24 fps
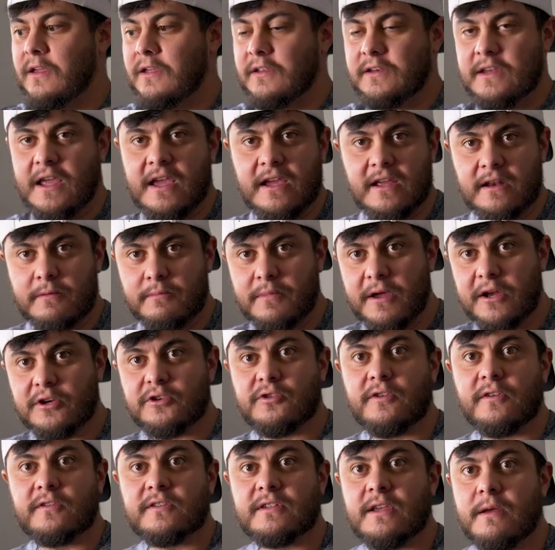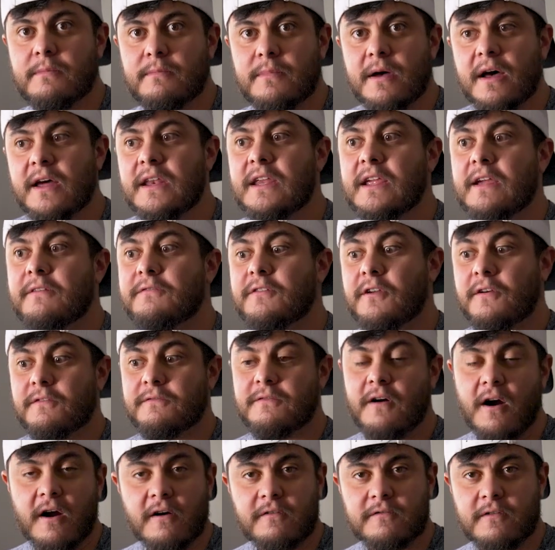Taking a picture of somebody, if you're
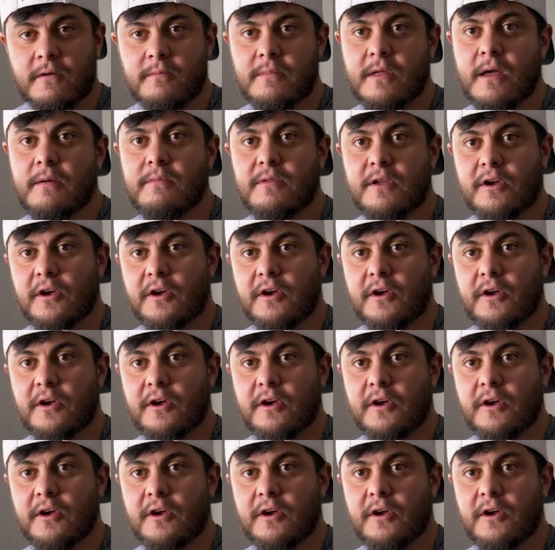far from them,